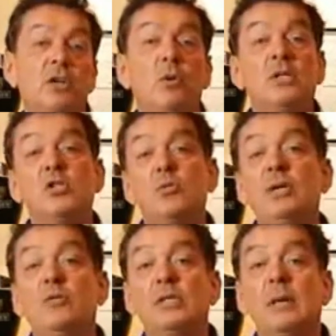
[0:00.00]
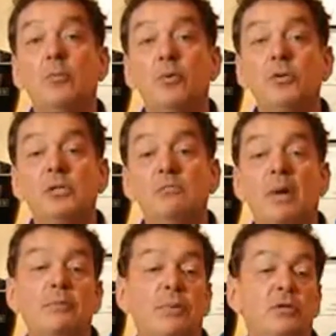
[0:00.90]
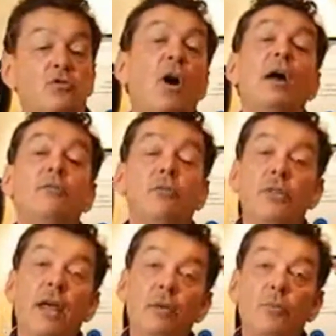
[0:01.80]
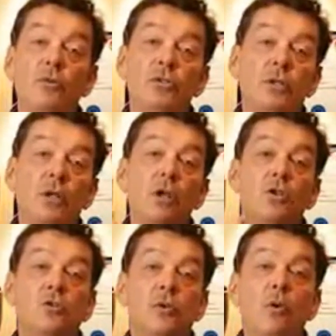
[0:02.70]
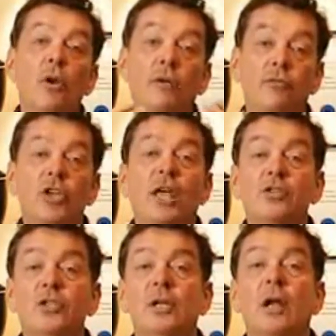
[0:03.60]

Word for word: and what's sweet for some person might be dry for the other person. So we all have changes in